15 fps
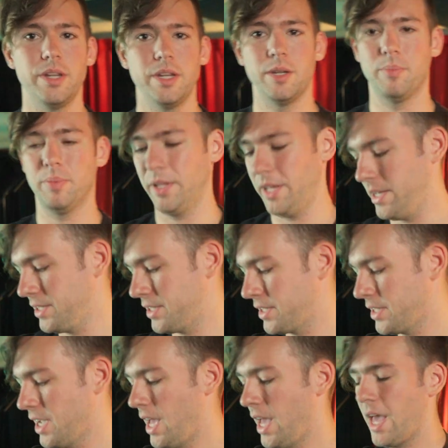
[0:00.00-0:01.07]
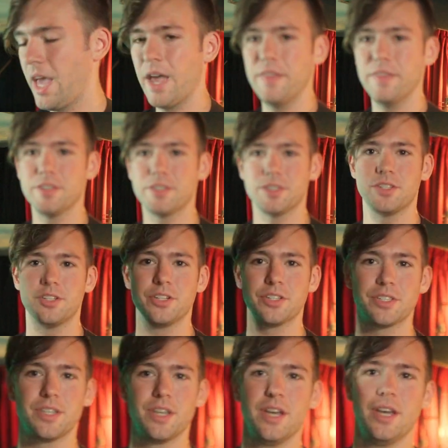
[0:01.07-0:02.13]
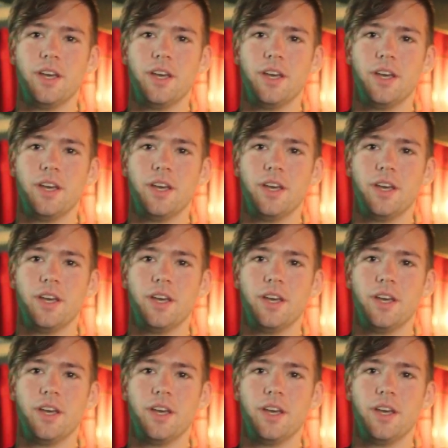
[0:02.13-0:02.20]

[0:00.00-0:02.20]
into place, and this is just